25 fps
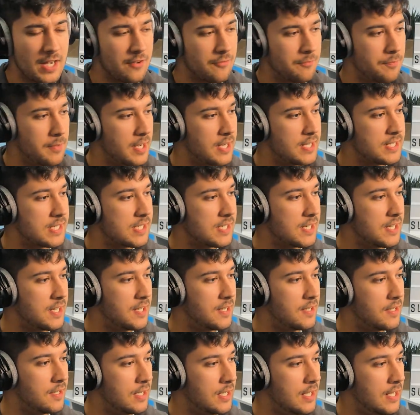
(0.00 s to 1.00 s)
FPS
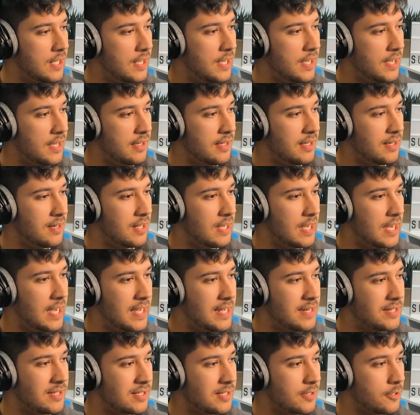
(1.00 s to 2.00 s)
here in
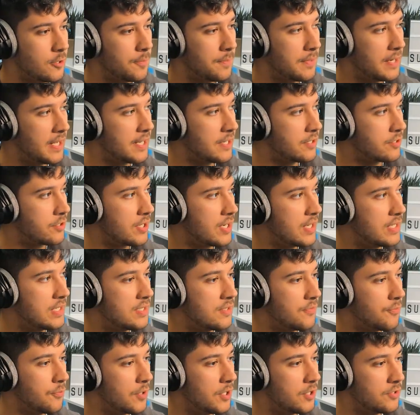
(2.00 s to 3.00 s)
a single player
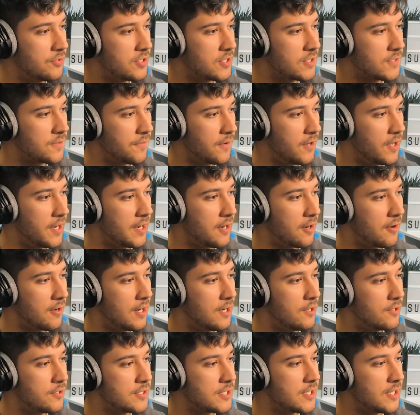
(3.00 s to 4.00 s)
creative world, just flying
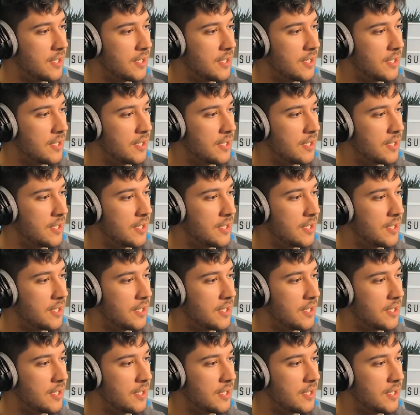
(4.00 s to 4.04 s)
around